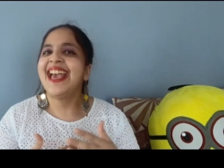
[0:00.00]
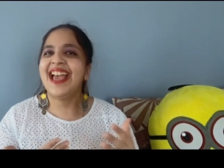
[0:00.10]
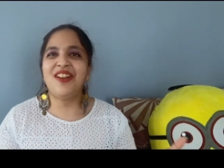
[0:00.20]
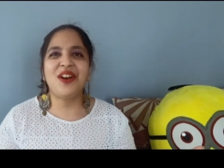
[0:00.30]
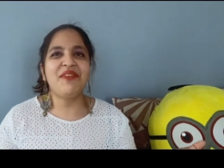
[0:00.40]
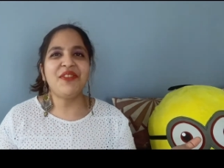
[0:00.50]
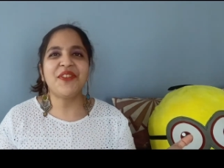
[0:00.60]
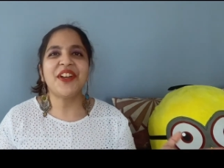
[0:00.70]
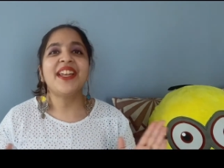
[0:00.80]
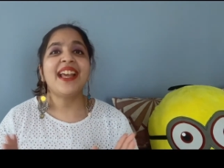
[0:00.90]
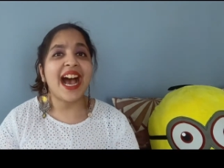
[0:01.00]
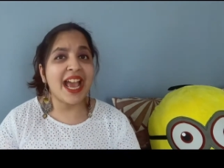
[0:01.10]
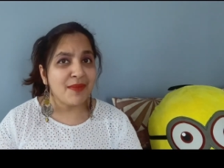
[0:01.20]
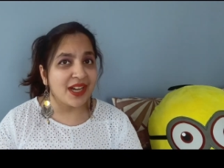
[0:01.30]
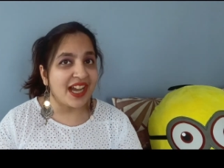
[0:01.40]
Hello everyone, I
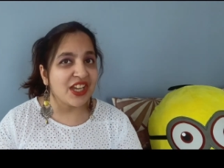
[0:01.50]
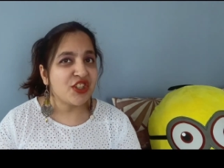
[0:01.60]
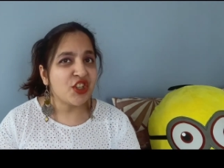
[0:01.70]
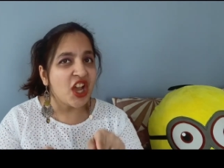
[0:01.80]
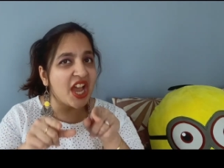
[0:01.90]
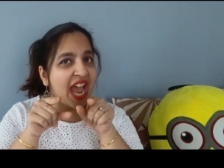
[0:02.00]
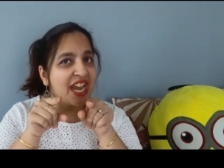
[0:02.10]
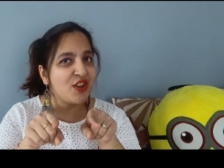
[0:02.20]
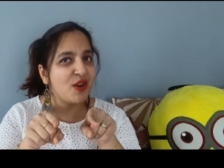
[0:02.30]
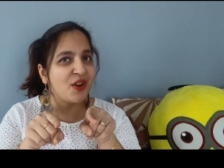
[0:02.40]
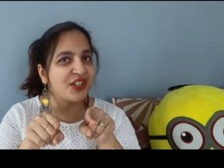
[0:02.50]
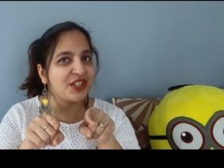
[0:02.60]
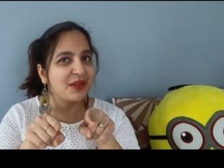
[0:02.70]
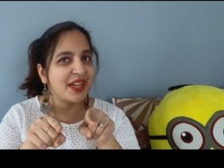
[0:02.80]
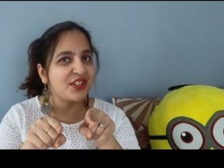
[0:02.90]
am Akansha and you're
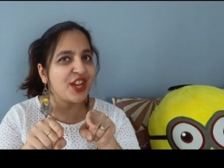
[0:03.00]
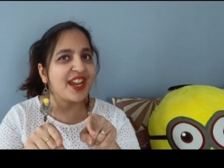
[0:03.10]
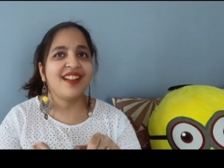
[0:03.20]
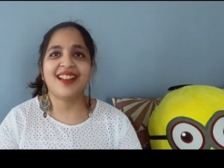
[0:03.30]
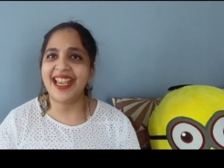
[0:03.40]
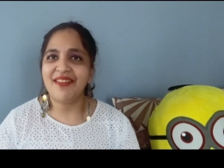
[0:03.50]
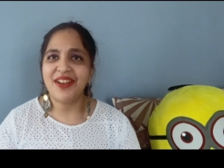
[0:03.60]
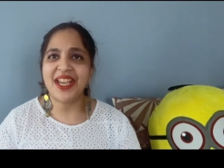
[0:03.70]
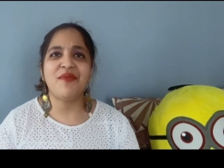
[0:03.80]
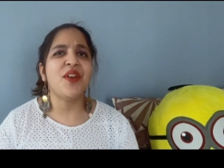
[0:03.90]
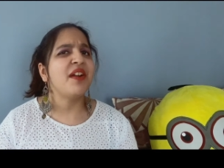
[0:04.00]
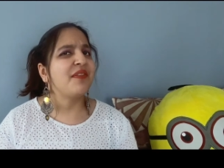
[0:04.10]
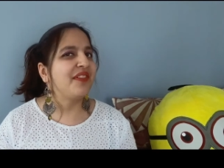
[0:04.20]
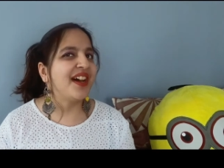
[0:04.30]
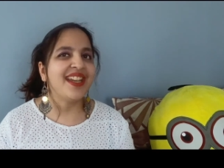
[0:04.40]
watching my channel AV where
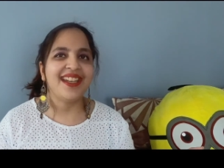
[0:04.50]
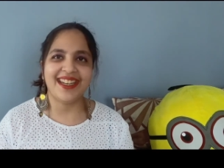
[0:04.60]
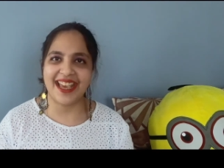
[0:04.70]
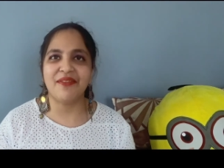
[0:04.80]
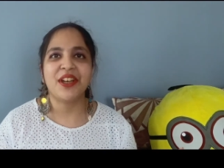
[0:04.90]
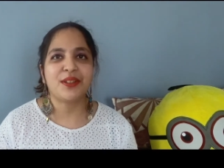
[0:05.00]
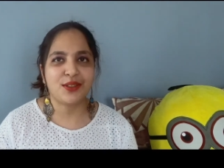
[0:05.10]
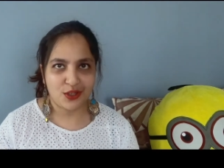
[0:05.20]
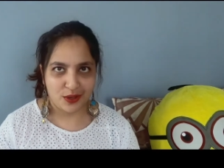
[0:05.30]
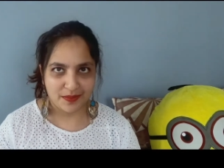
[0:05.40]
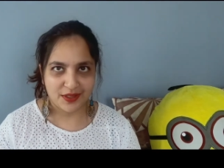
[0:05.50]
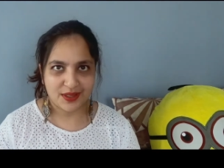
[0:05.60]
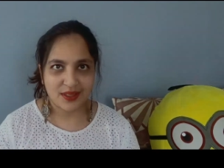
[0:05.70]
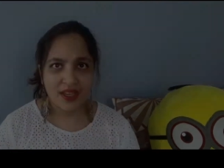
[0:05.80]
fun never stops.